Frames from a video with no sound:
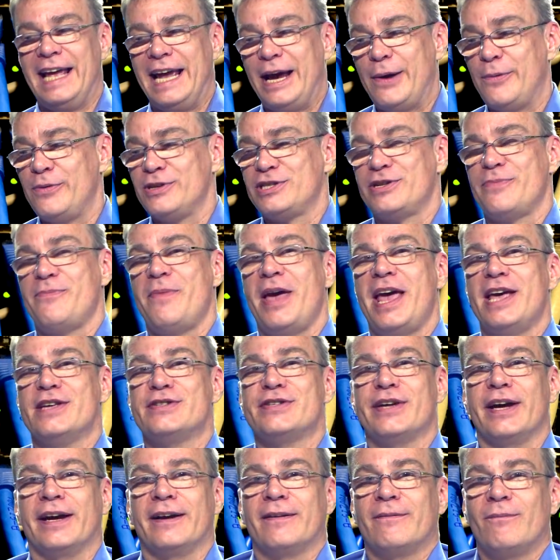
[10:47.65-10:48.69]
It was
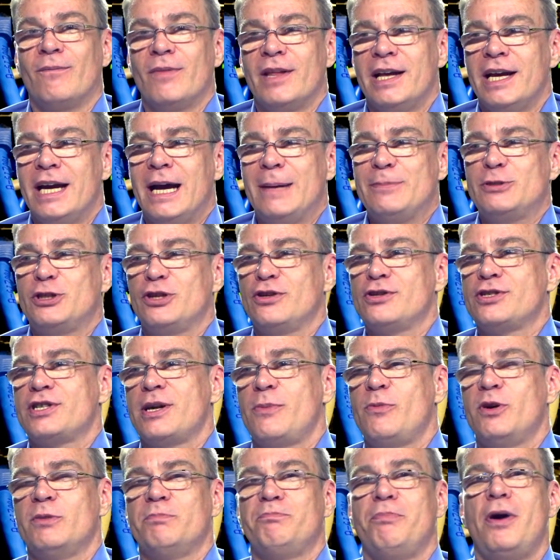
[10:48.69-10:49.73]
amazing. I'm sure
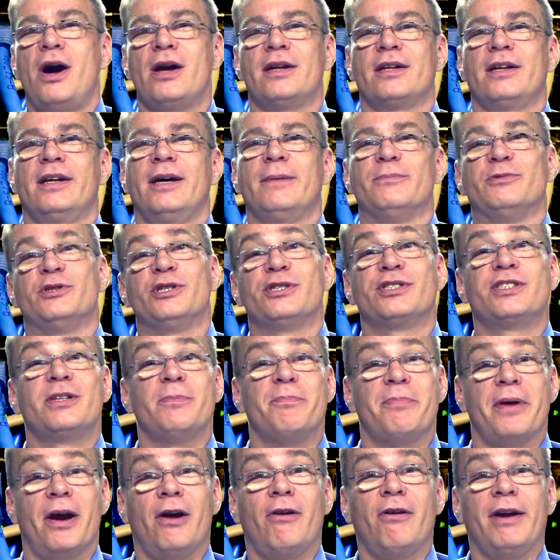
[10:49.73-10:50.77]
someone bought it up just to
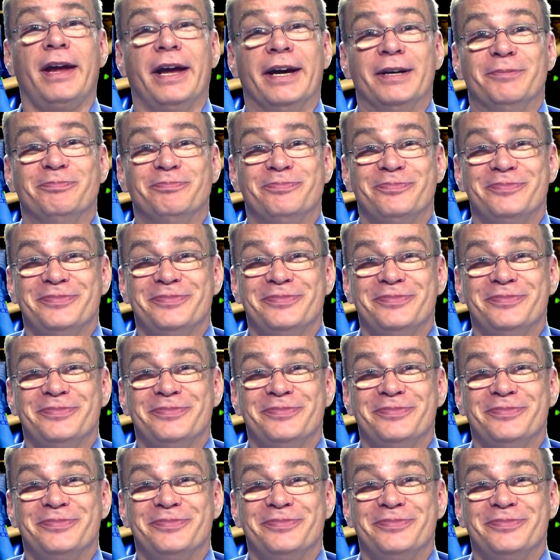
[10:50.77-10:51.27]
bury it.